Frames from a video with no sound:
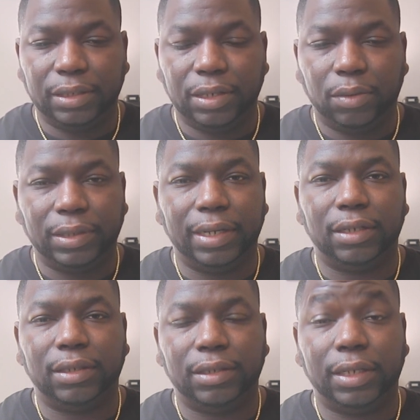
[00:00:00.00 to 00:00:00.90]

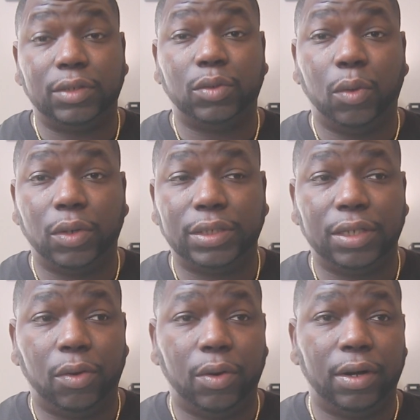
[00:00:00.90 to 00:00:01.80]
their source
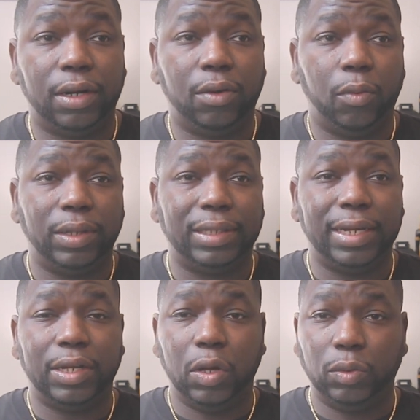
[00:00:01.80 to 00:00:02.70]
or what
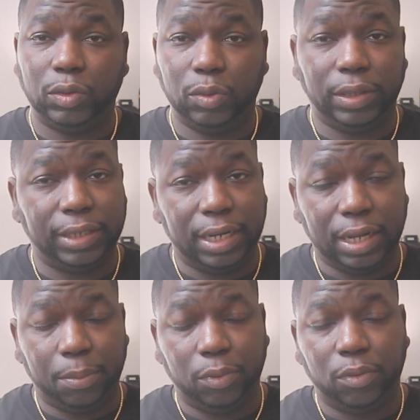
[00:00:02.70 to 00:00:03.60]
they go to, because I had a
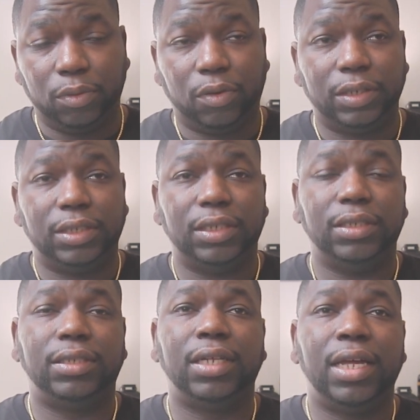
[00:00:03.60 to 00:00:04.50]
couple
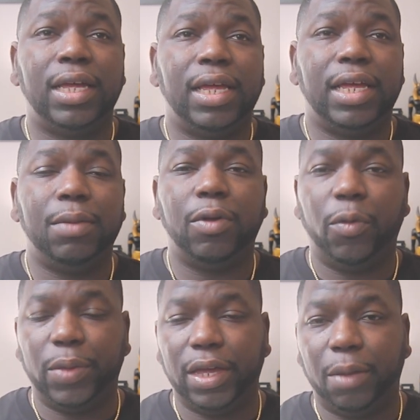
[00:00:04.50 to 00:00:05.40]
Christians
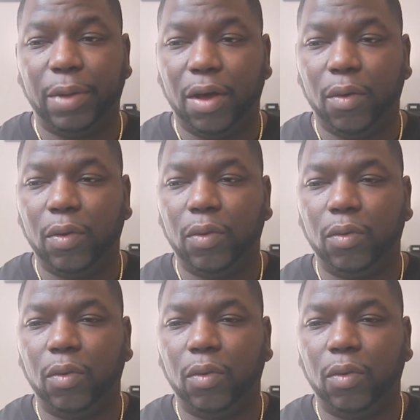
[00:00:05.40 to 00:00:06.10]
email me about,